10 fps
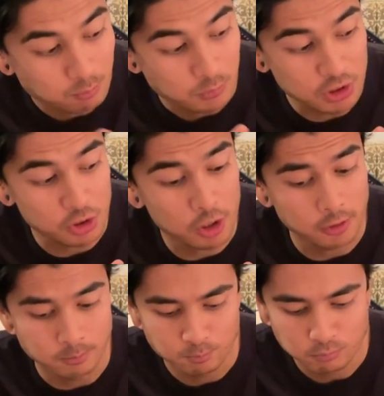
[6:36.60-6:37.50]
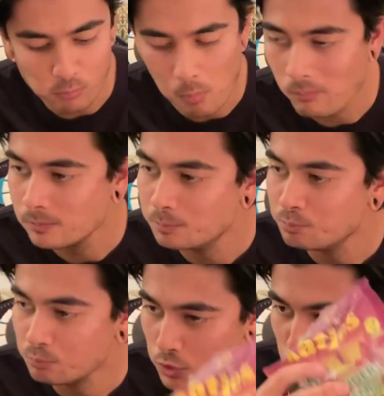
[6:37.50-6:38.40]
These are good.
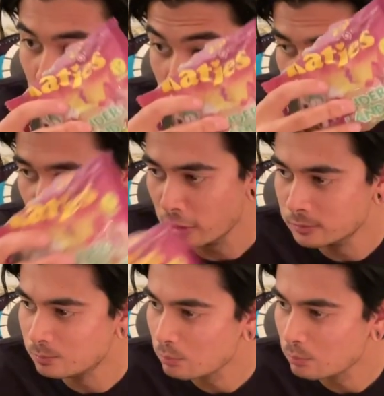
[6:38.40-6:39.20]
I'm trying to do it.